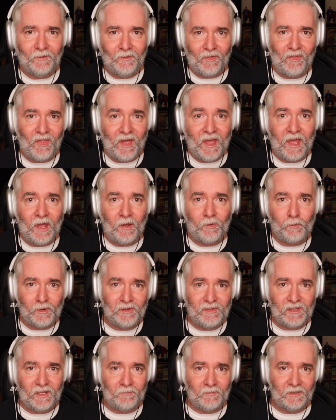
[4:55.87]
there
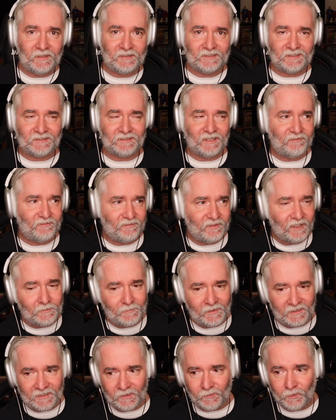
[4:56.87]
with him, and it's just like, fuck
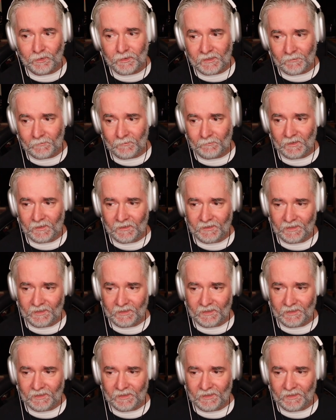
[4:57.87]
man, you ruined